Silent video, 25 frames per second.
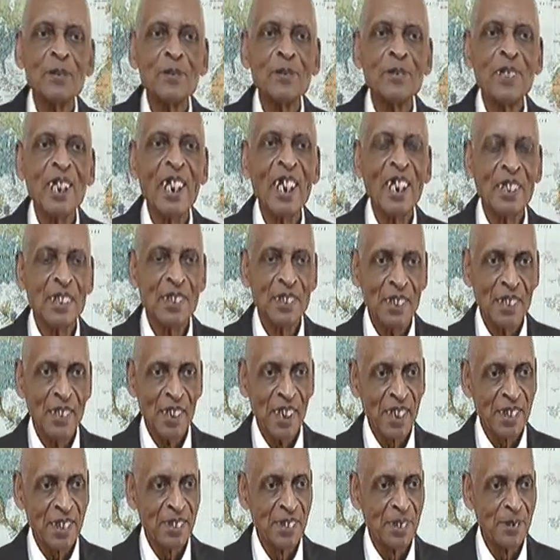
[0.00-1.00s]
They had an
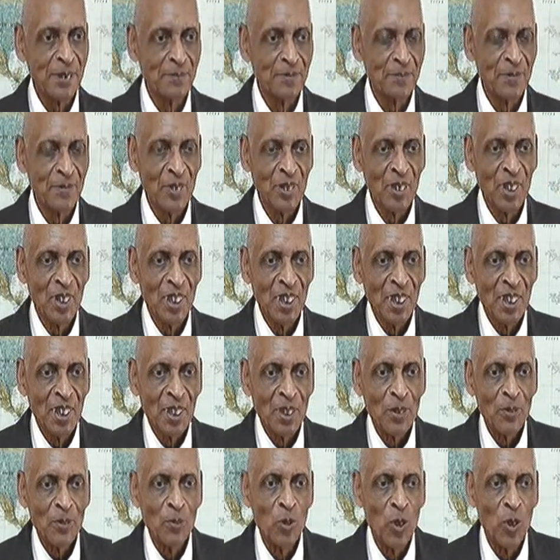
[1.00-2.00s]
election.
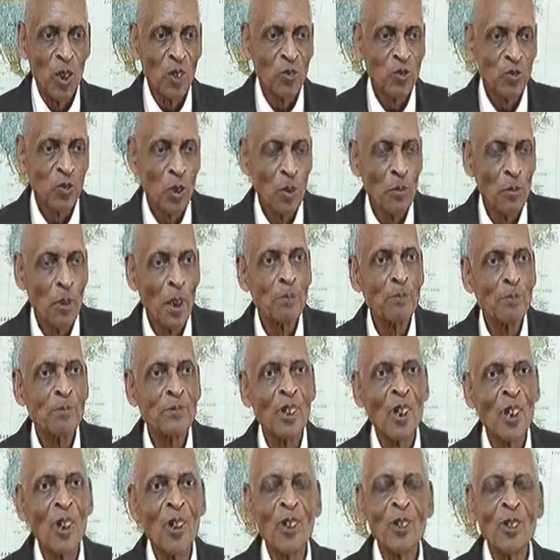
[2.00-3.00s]
One from up
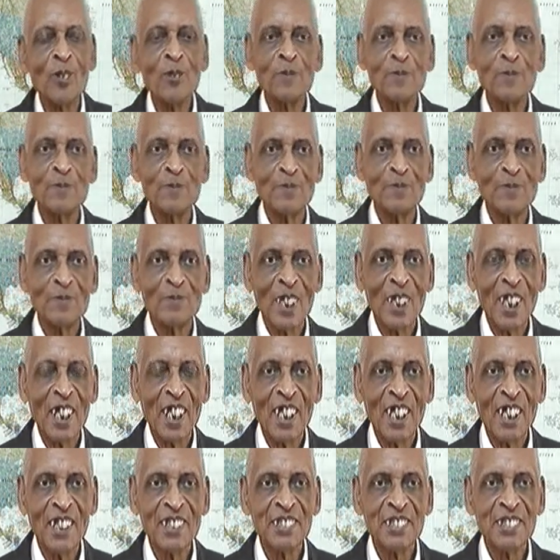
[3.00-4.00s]
north,
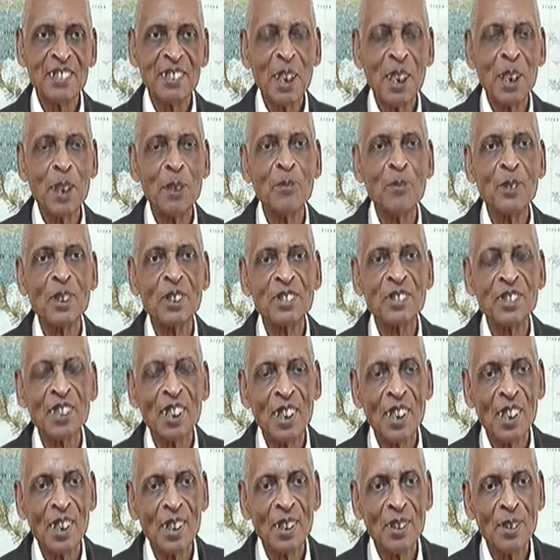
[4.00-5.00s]
his name was
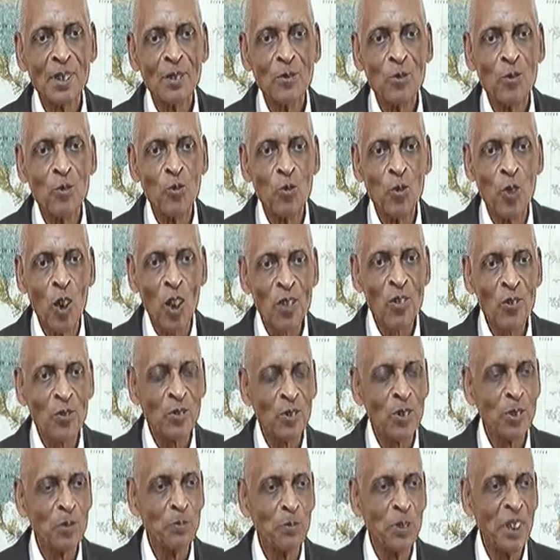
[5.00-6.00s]

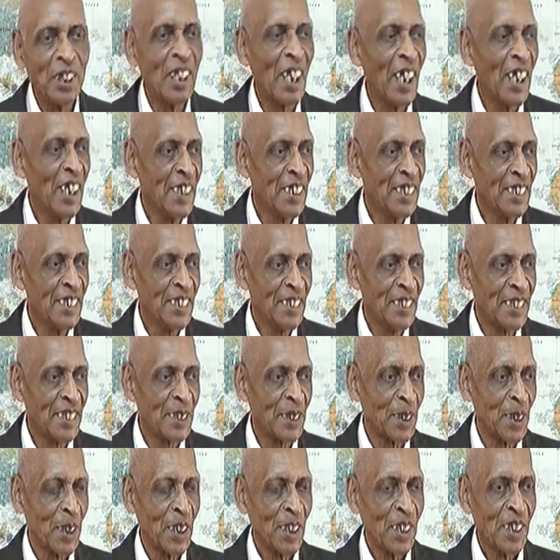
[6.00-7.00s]
Rutherford B. Hayes,
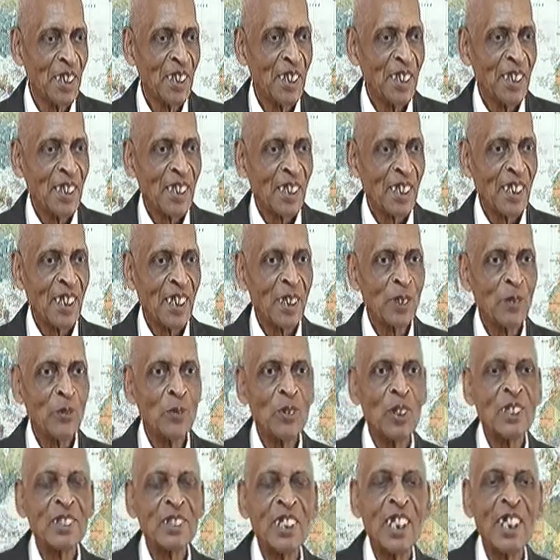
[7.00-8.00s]
and the
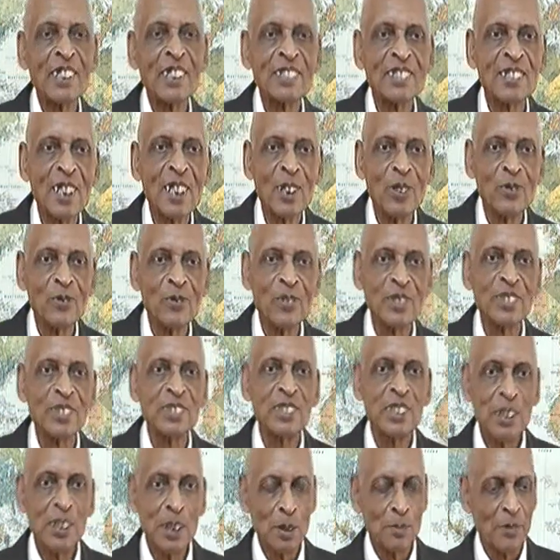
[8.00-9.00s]
one down south was
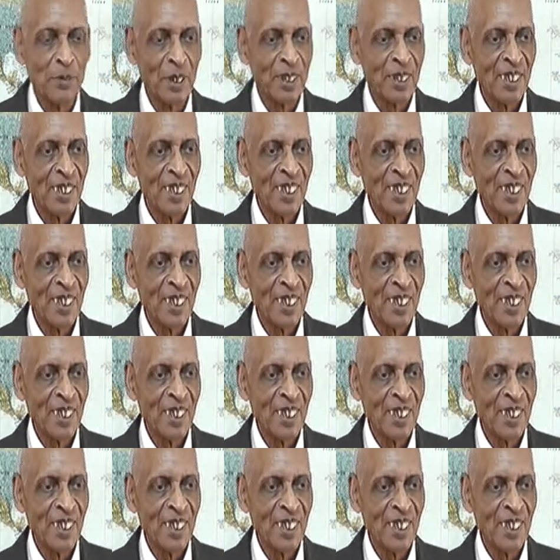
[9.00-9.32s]
Tillman.